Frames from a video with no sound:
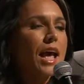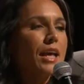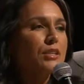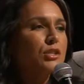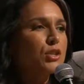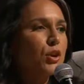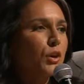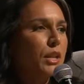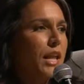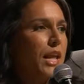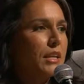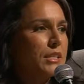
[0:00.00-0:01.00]
And so
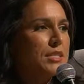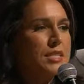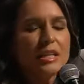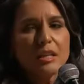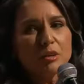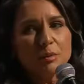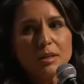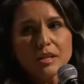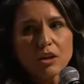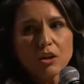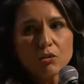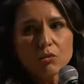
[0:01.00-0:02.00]
it sickened me,
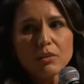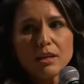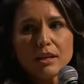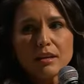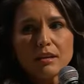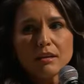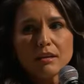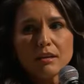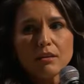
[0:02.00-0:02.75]
Tucker, to read